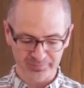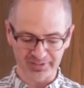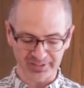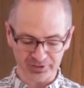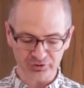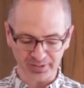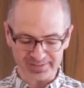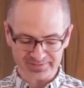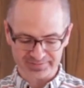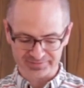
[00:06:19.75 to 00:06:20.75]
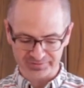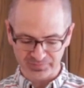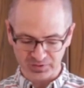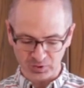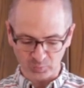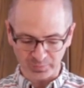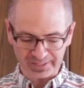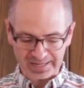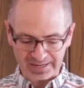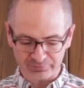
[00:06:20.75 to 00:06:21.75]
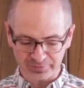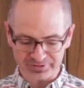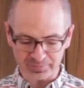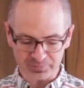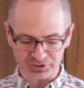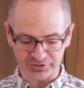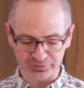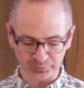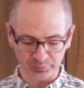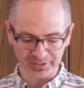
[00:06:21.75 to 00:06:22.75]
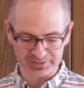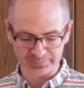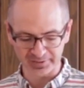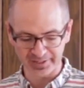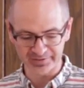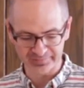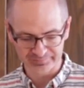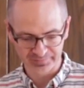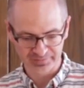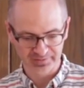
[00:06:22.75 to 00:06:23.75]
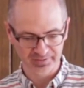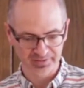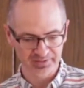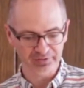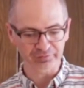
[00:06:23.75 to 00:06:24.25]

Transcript: meaning Christ, we have redemption through his blood, the